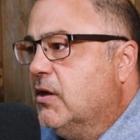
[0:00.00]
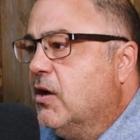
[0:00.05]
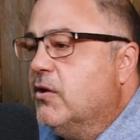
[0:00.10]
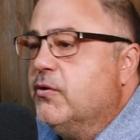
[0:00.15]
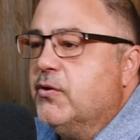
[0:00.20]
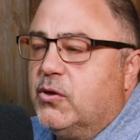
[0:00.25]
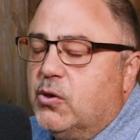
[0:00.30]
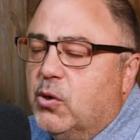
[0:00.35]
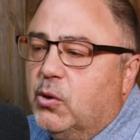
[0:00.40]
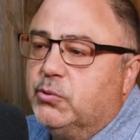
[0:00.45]

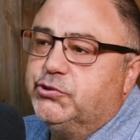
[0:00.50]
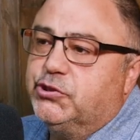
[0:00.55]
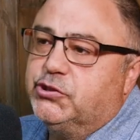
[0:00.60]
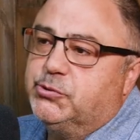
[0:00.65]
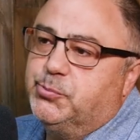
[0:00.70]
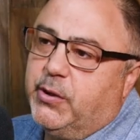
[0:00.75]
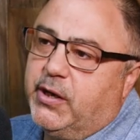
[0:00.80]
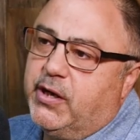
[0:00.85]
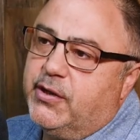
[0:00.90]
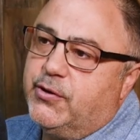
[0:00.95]
other
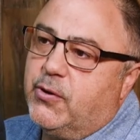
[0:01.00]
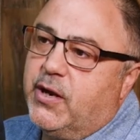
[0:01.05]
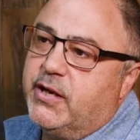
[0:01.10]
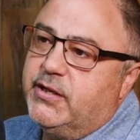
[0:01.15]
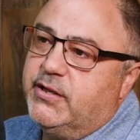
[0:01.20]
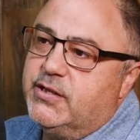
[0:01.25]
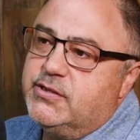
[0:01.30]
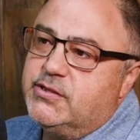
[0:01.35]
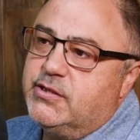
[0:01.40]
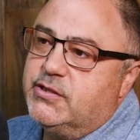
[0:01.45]
cultures bringing their
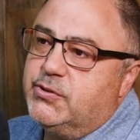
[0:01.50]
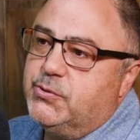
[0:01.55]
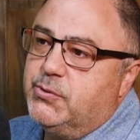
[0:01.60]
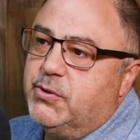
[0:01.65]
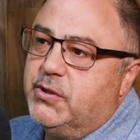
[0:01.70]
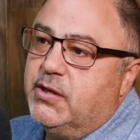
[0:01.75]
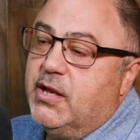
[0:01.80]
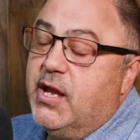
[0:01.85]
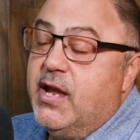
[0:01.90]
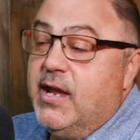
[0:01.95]
ideas into
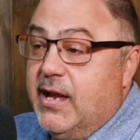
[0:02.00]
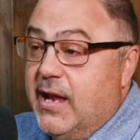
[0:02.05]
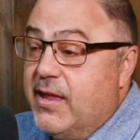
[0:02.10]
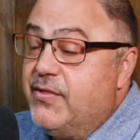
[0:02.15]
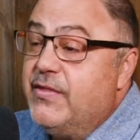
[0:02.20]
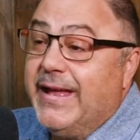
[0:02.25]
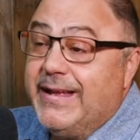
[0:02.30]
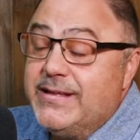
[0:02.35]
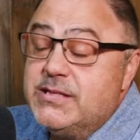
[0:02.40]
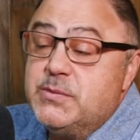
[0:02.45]
it.
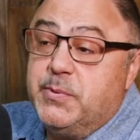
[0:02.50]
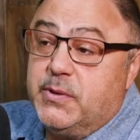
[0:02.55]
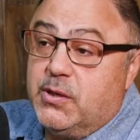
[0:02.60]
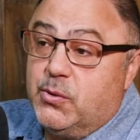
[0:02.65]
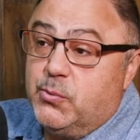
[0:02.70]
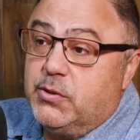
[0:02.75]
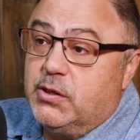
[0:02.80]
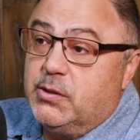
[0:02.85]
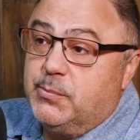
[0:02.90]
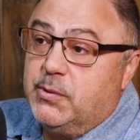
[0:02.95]
And that's been
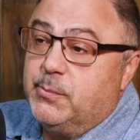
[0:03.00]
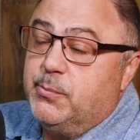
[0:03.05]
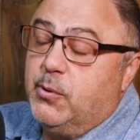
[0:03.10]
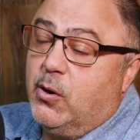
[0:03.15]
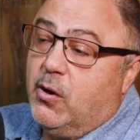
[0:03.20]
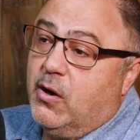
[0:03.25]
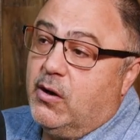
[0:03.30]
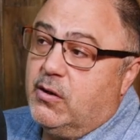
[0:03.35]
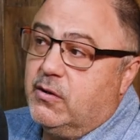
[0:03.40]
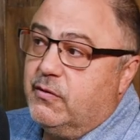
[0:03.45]
a really big
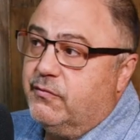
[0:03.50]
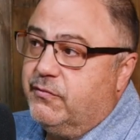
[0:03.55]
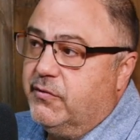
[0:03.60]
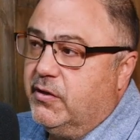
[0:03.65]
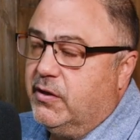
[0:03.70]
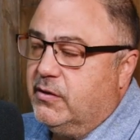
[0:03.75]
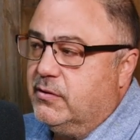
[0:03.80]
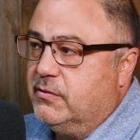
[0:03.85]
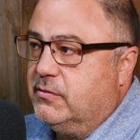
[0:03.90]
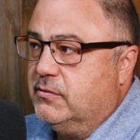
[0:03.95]
part of
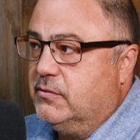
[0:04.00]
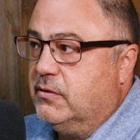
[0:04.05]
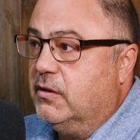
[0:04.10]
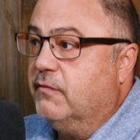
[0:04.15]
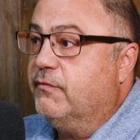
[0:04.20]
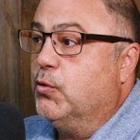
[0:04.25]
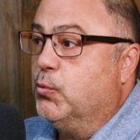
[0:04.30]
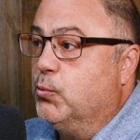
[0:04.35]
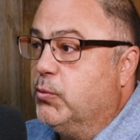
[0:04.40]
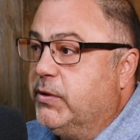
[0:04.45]
the,
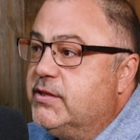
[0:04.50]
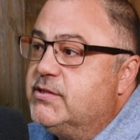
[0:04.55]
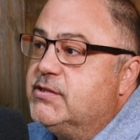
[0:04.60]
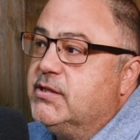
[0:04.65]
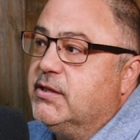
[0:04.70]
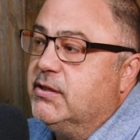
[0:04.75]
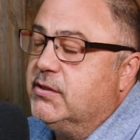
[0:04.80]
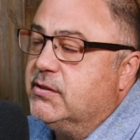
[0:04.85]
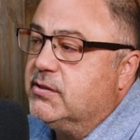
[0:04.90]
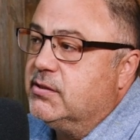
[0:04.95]
of the
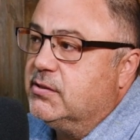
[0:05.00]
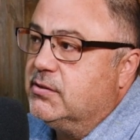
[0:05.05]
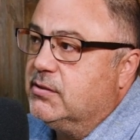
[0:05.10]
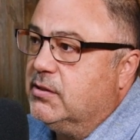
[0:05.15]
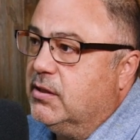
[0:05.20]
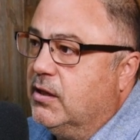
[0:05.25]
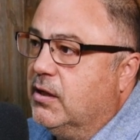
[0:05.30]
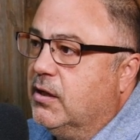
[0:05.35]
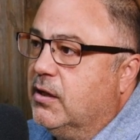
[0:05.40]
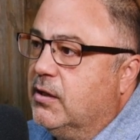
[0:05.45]
recent
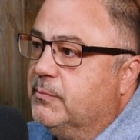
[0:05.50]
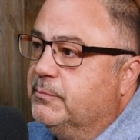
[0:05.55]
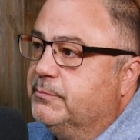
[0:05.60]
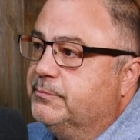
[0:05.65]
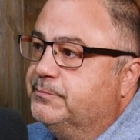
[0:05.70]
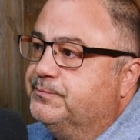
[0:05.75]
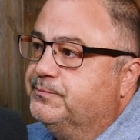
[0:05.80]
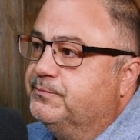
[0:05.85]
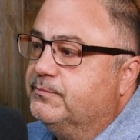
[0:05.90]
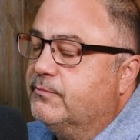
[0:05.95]

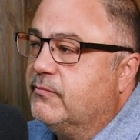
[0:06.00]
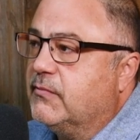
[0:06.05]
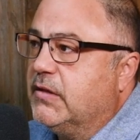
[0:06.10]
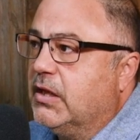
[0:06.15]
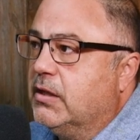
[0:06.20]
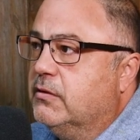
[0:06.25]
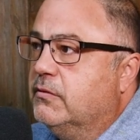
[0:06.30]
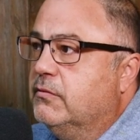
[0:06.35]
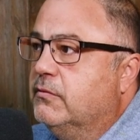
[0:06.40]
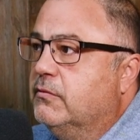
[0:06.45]
um,
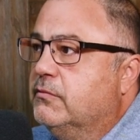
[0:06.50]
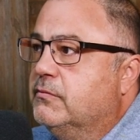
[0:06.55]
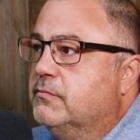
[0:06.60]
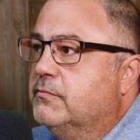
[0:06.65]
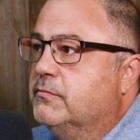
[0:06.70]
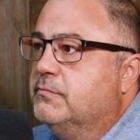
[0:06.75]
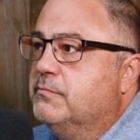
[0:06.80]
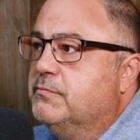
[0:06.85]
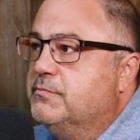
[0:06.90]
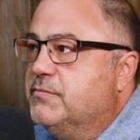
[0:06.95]

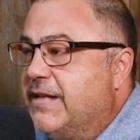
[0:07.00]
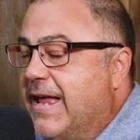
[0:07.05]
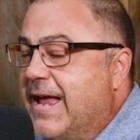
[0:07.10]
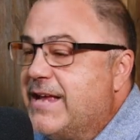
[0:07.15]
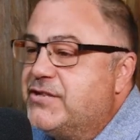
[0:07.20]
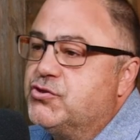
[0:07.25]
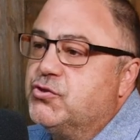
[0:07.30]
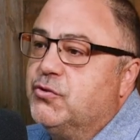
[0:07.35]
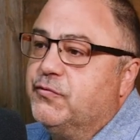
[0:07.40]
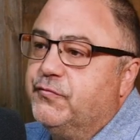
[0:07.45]

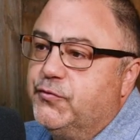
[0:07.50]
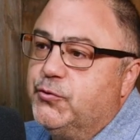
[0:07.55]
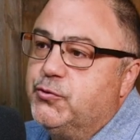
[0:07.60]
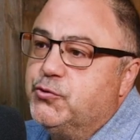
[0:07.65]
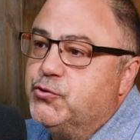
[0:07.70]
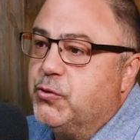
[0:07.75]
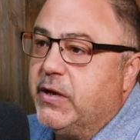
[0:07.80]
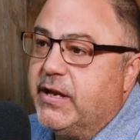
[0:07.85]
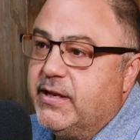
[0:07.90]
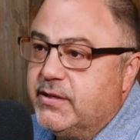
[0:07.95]
national
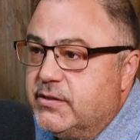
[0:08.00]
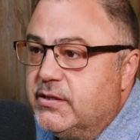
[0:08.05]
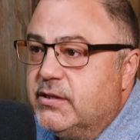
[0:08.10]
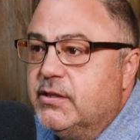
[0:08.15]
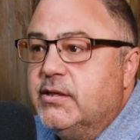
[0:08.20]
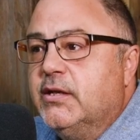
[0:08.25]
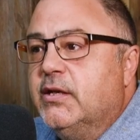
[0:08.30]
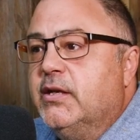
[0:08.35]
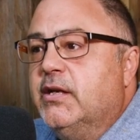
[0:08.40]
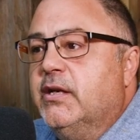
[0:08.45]
food trend
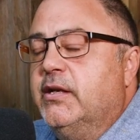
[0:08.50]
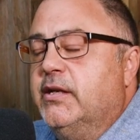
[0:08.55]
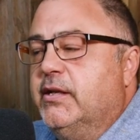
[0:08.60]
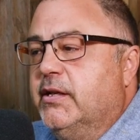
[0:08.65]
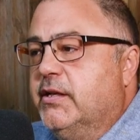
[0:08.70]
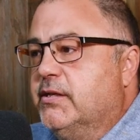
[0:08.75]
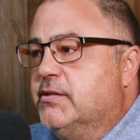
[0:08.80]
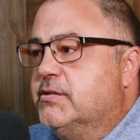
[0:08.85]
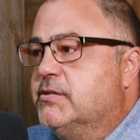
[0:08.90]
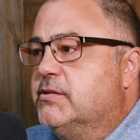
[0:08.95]

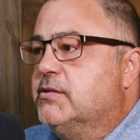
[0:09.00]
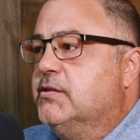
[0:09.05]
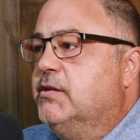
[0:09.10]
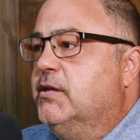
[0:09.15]
is,